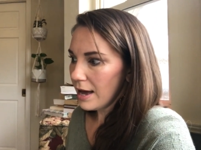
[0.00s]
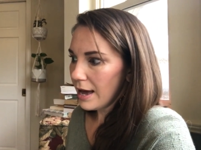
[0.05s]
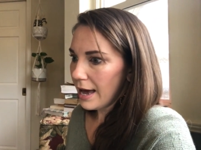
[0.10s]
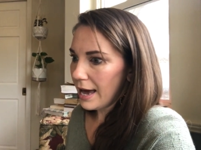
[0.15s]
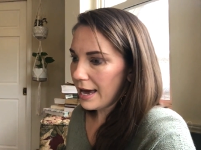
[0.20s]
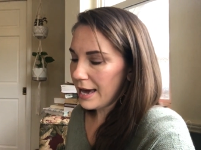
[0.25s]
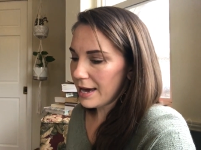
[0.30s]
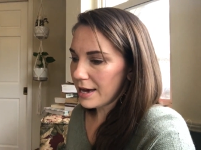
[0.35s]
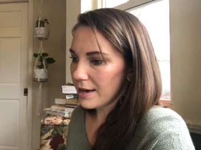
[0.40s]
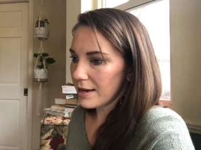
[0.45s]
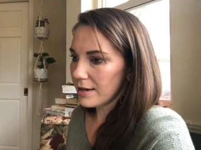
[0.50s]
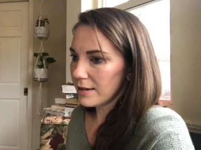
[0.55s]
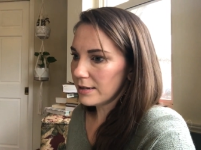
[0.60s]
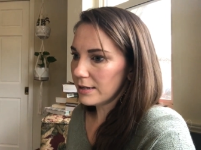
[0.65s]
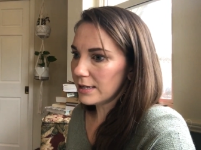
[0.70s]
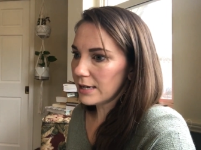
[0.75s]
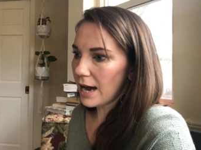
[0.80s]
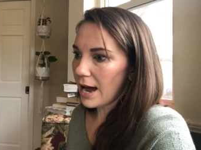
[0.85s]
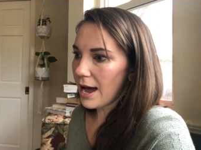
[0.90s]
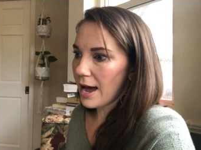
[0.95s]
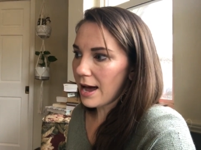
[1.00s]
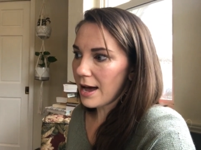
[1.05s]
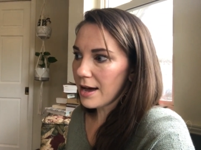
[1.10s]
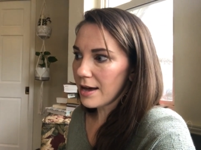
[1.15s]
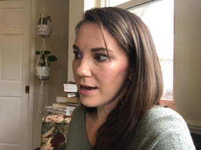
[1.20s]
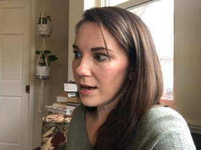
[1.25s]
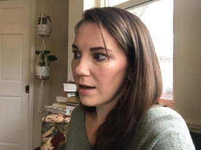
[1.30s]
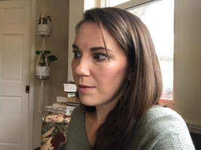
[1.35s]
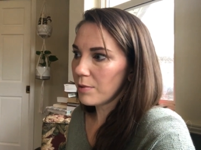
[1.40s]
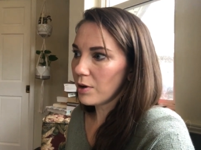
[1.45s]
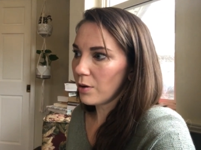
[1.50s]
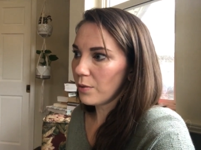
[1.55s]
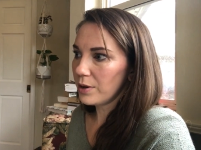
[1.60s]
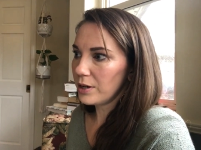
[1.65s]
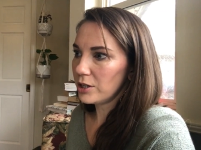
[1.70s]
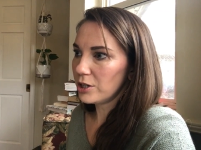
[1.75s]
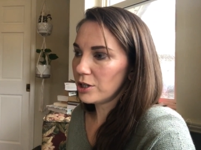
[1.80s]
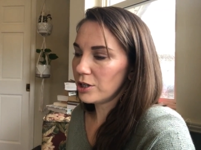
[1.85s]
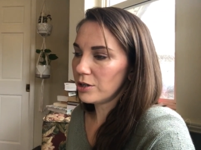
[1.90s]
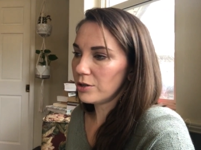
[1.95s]
And I am going
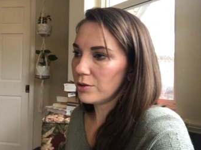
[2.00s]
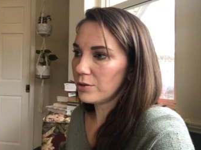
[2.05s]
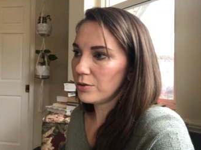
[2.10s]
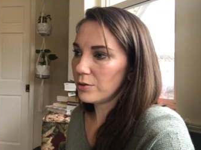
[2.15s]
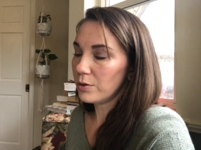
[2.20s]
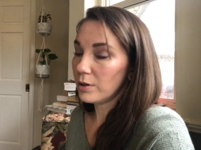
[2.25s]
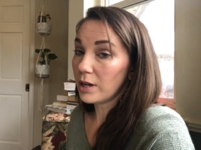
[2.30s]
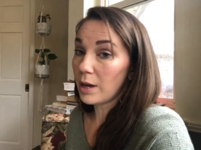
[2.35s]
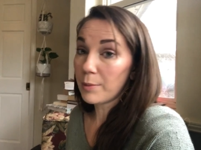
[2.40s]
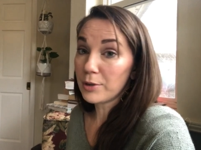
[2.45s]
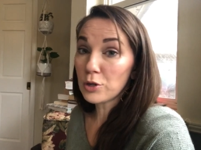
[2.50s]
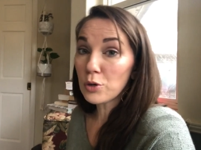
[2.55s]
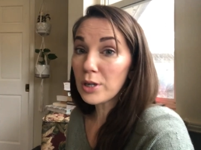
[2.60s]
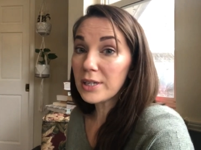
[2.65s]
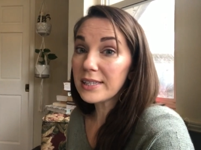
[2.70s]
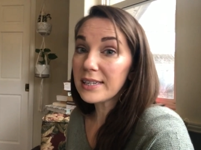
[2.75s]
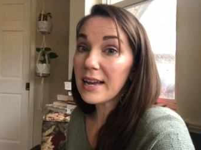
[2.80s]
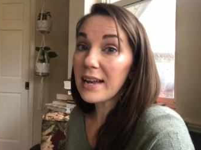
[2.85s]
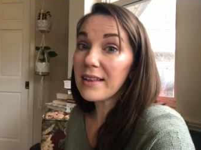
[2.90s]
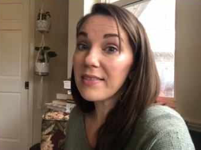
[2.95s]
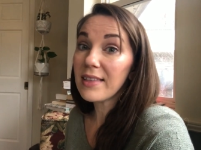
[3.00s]
to get my chores done,